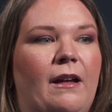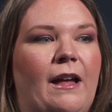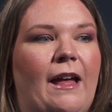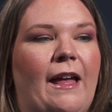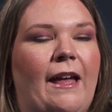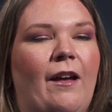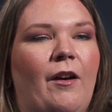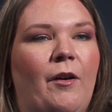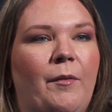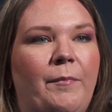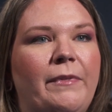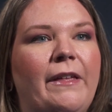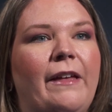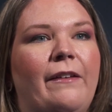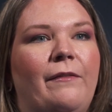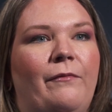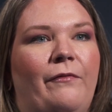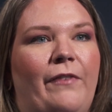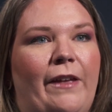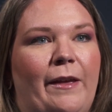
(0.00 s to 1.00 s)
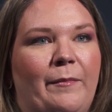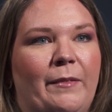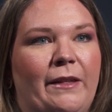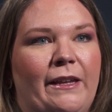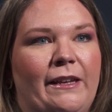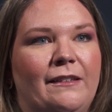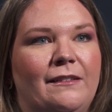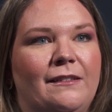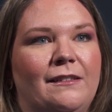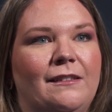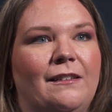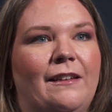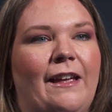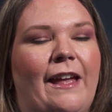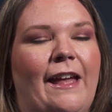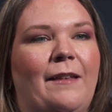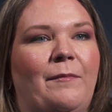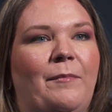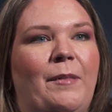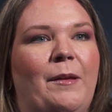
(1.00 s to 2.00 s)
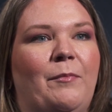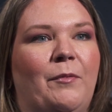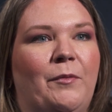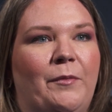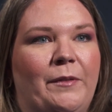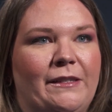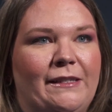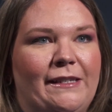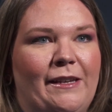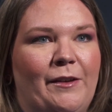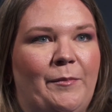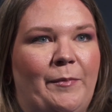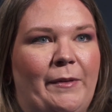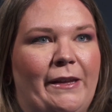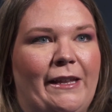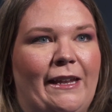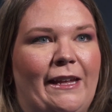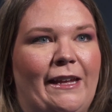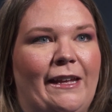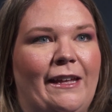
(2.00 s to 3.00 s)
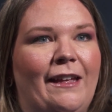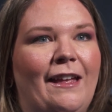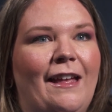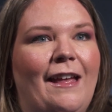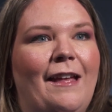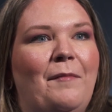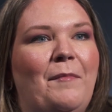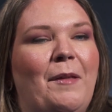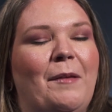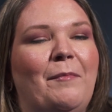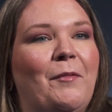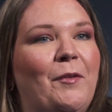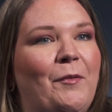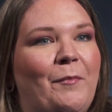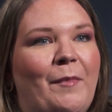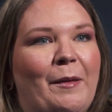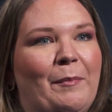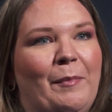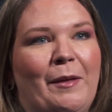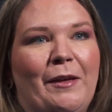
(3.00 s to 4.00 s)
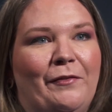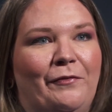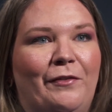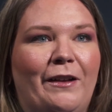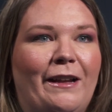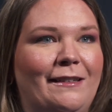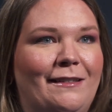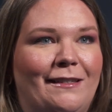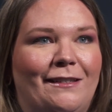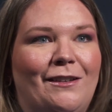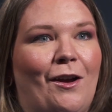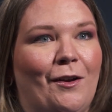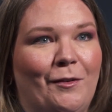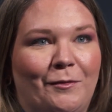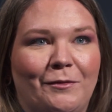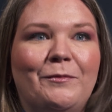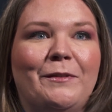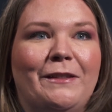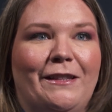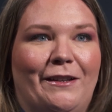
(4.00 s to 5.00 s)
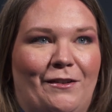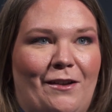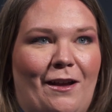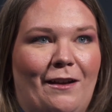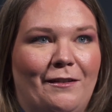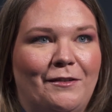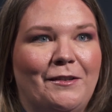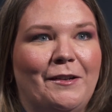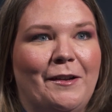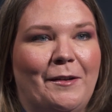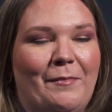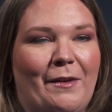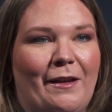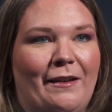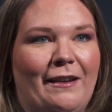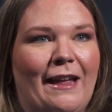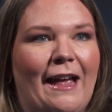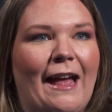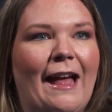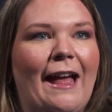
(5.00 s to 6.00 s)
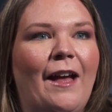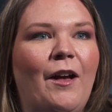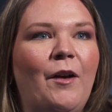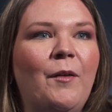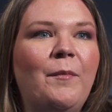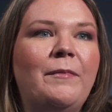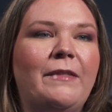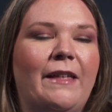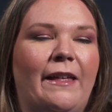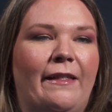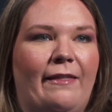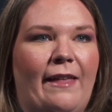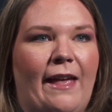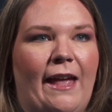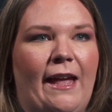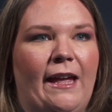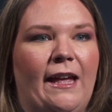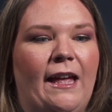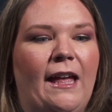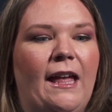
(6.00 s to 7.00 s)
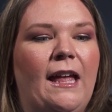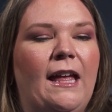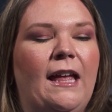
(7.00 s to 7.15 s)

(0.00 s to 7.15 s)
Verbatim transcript: I hope that families and people with COPD, people who may be afraid to talk with their doctor about it, I hope that they